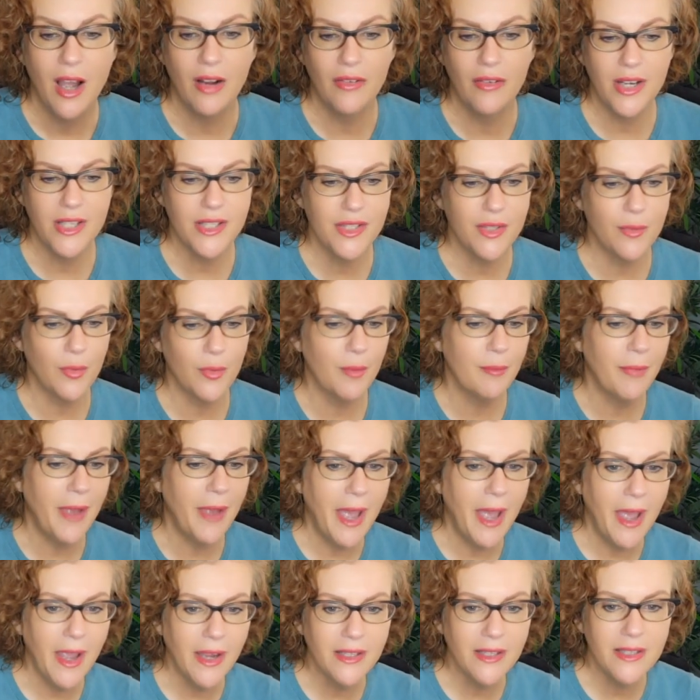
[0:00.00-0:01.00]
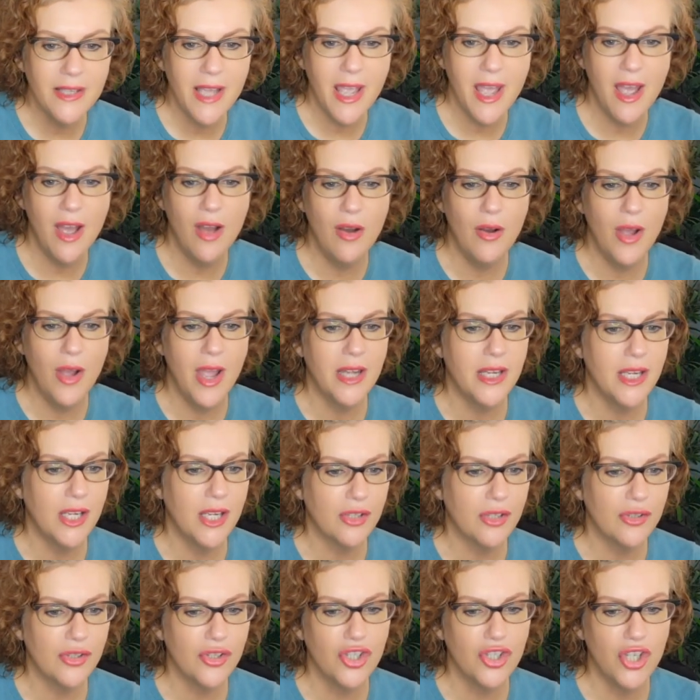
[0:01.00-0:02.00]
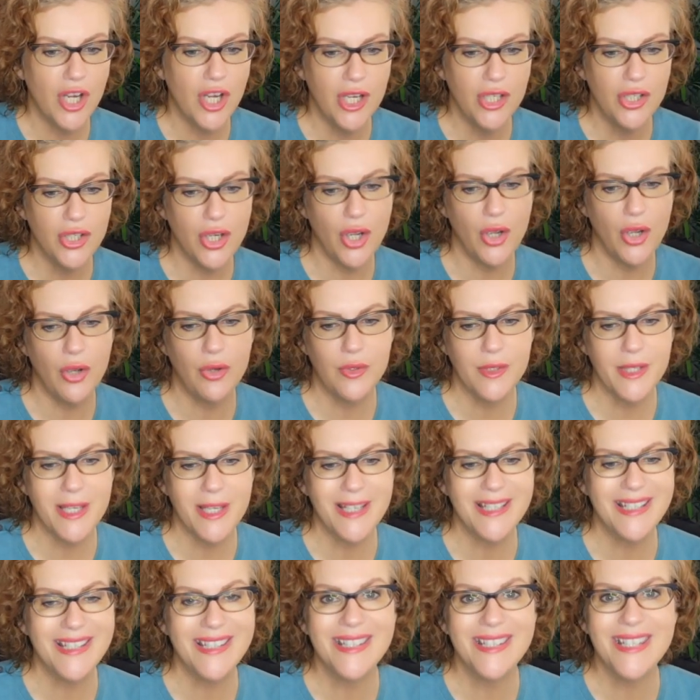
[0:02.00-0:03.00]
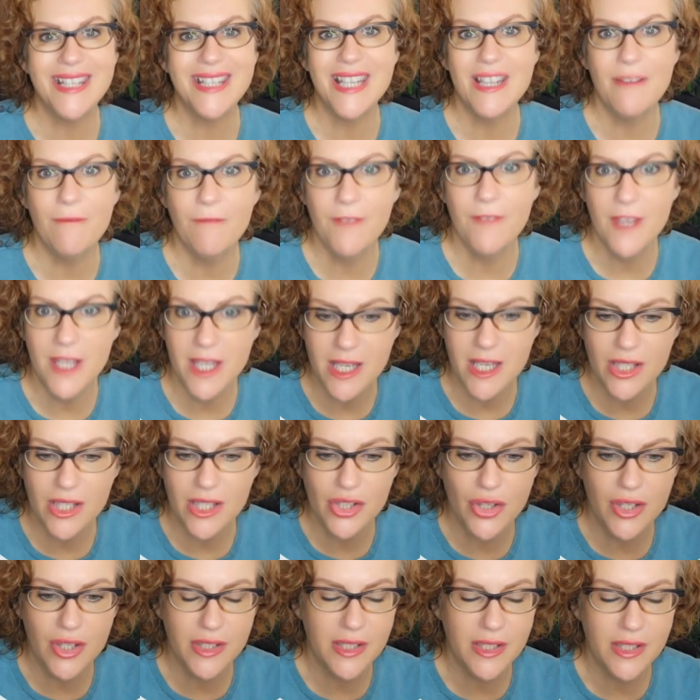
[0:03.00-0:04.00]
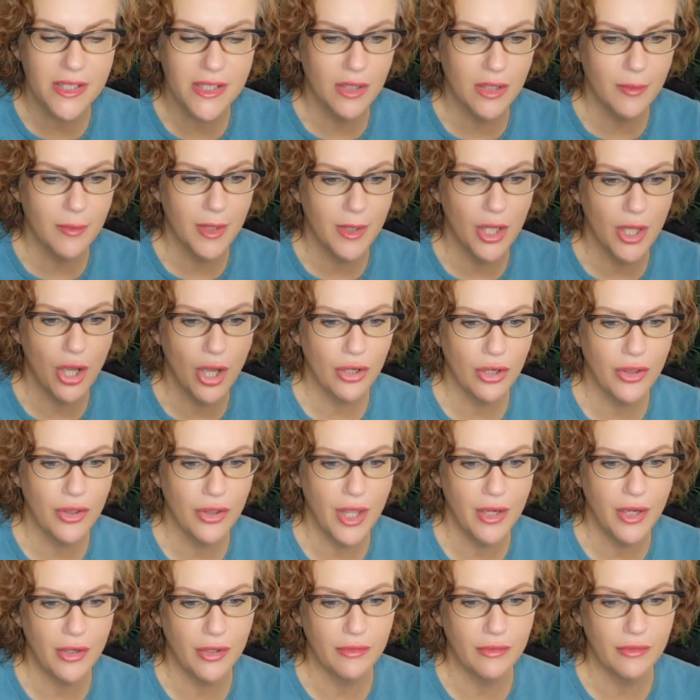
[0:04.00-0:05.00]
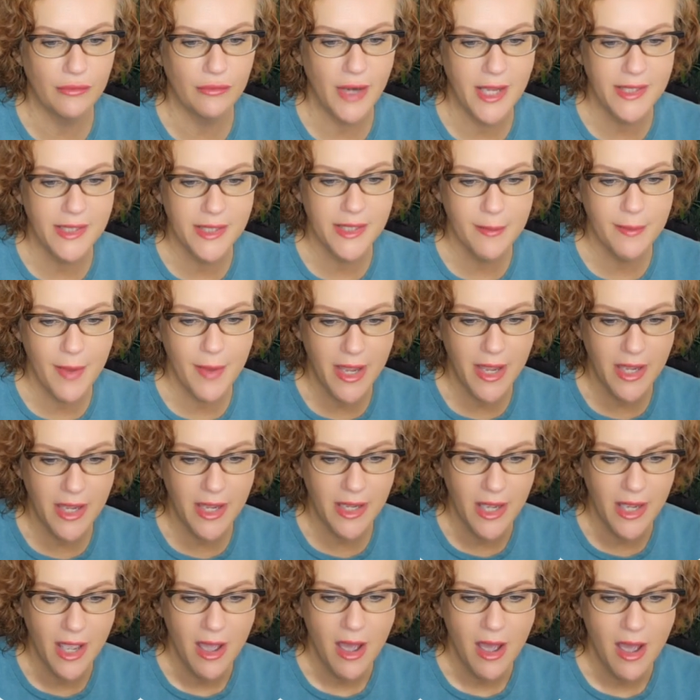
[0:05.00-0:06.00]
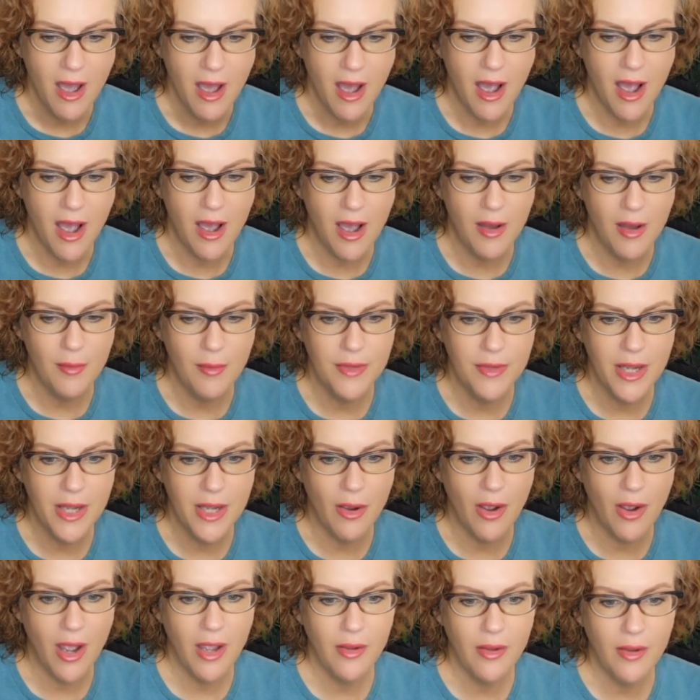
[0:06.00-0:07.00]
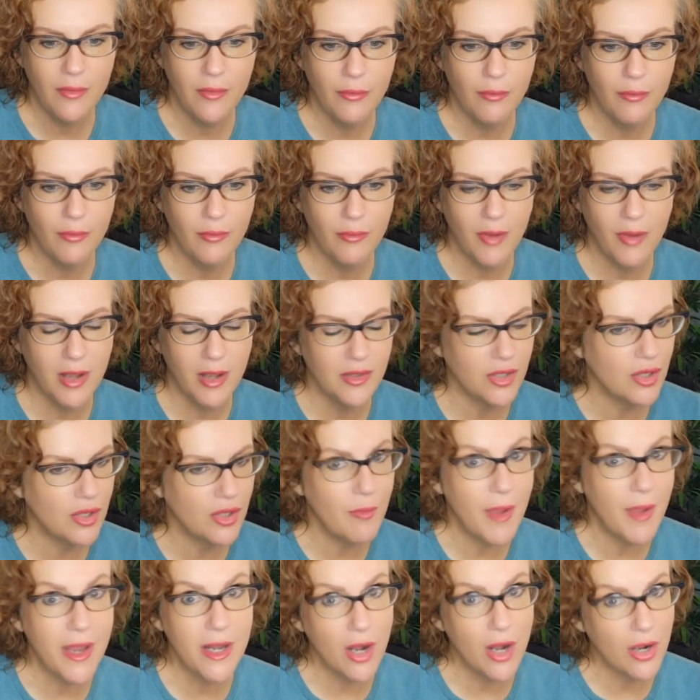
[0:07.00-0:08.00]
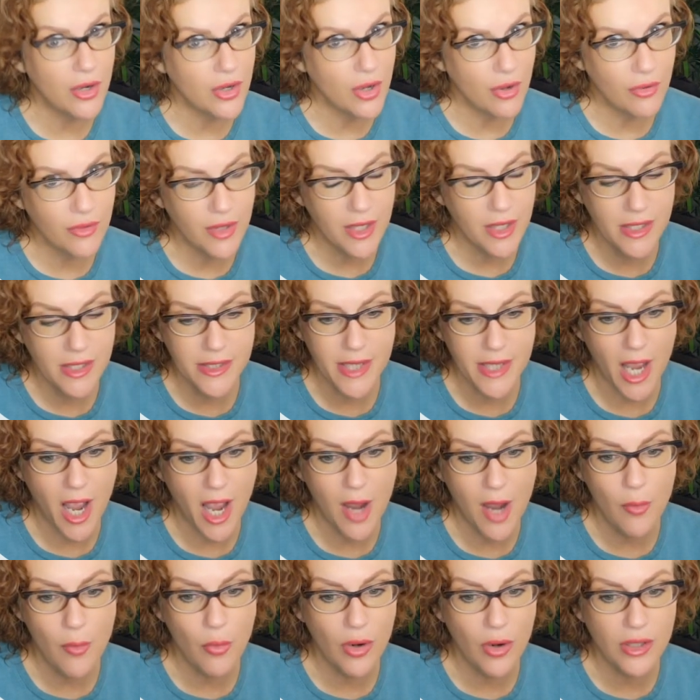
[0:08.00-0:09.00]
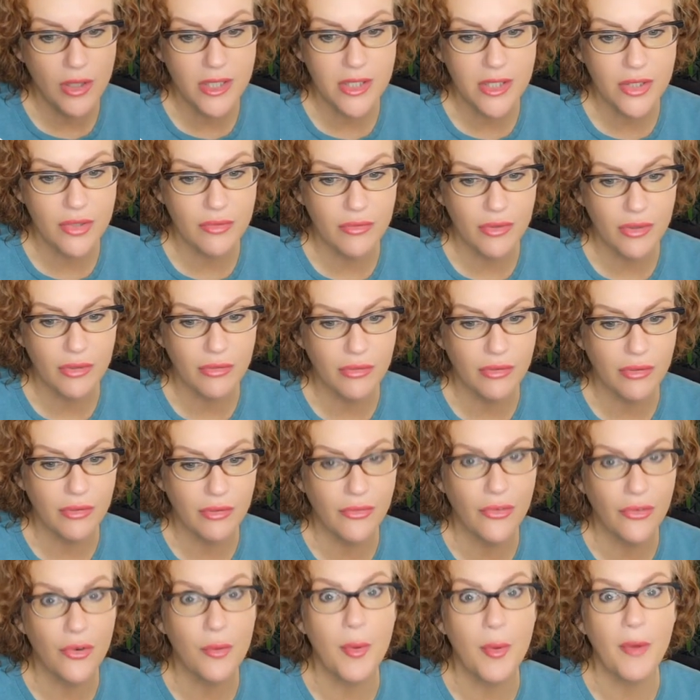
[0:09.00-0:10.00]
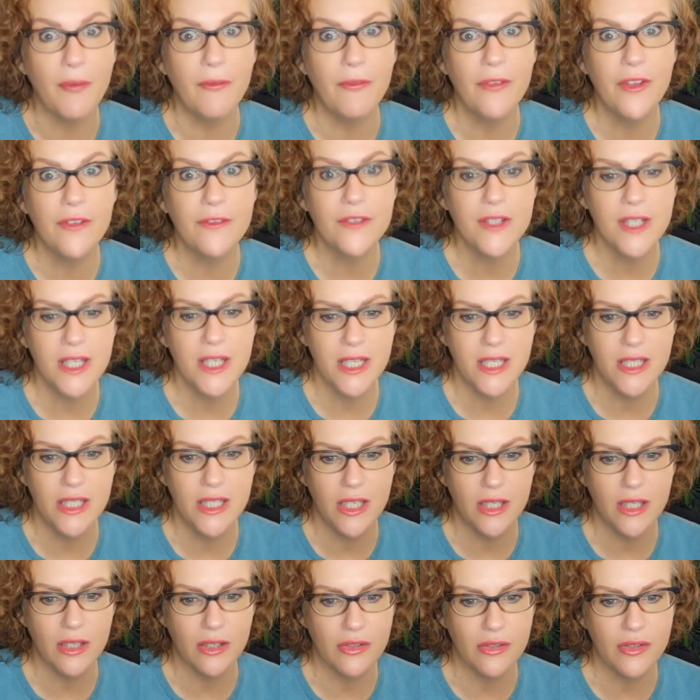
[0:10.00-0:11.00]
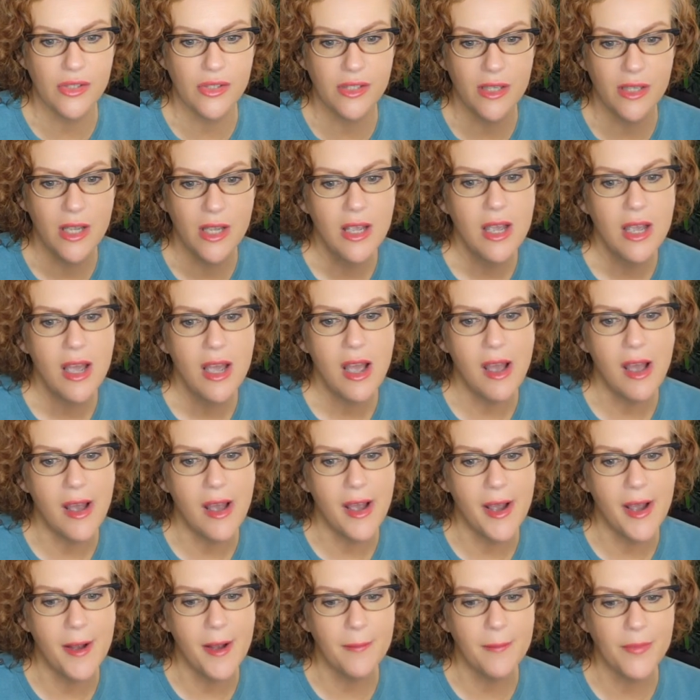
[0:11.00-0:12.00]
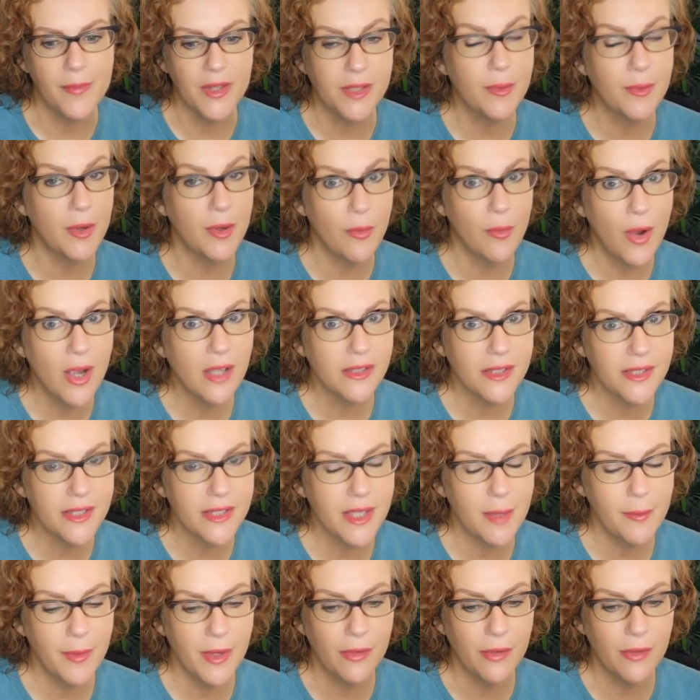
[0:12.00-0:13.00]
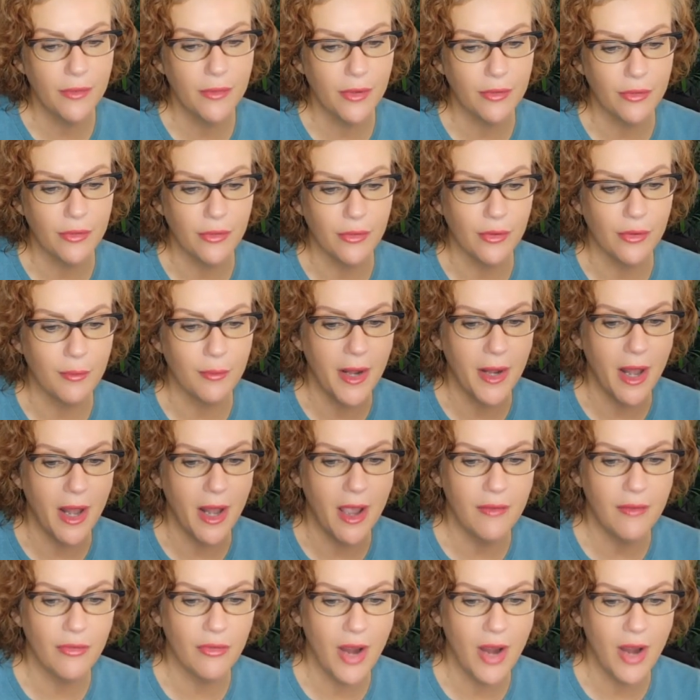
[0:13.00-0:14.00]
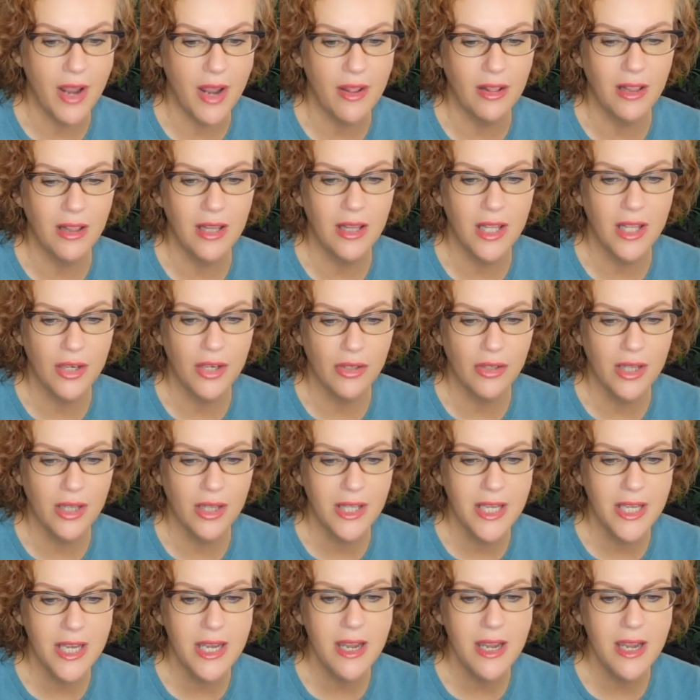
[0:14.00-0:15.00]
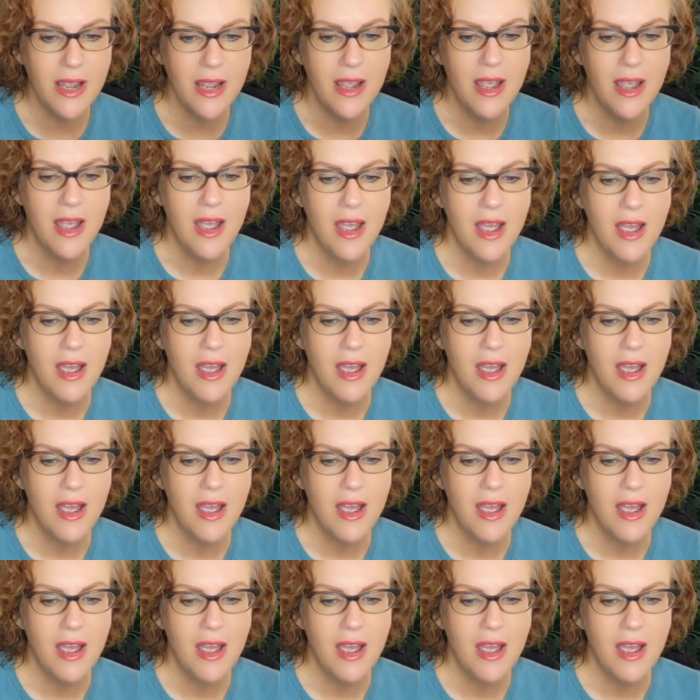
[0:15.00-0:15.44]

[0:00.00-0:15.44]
All right, so we're back now, and here's Jane Doe's CV. So this is a little bit longer than her resume. Now, you may not know this, I worked as a recruiter for about 15 years. It's been a while since I've been a recruiter, but I've read literally